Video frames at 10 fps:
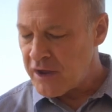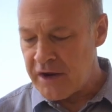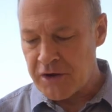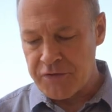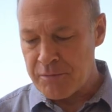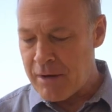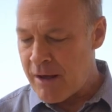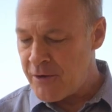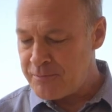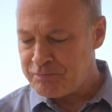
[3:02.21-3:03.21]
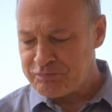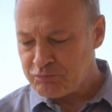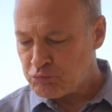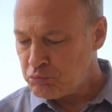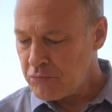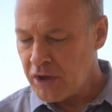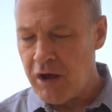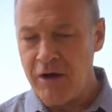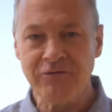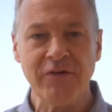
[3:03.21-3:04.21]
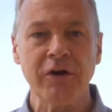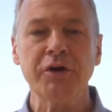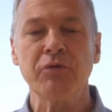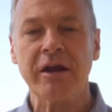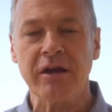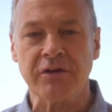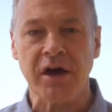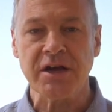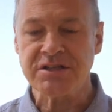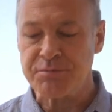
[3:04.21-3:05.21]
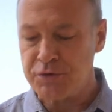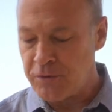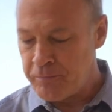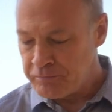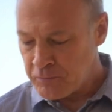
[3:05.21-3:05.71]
And on the palate, very recognizable